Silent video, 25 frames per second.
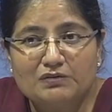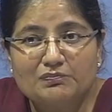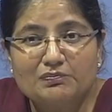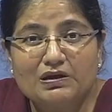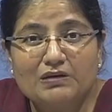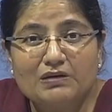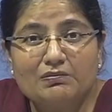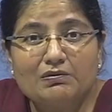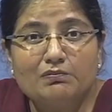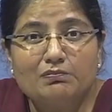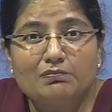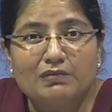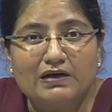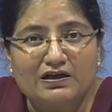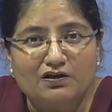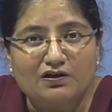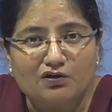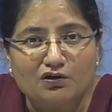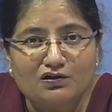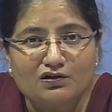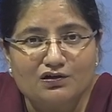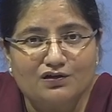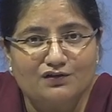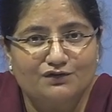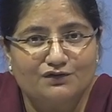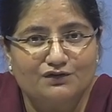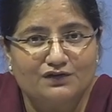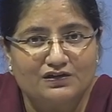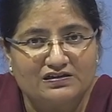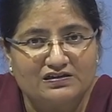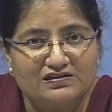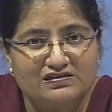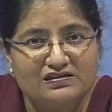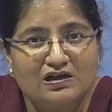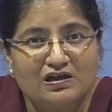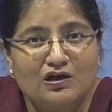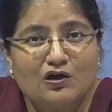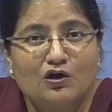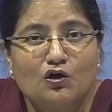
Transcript: baby biographies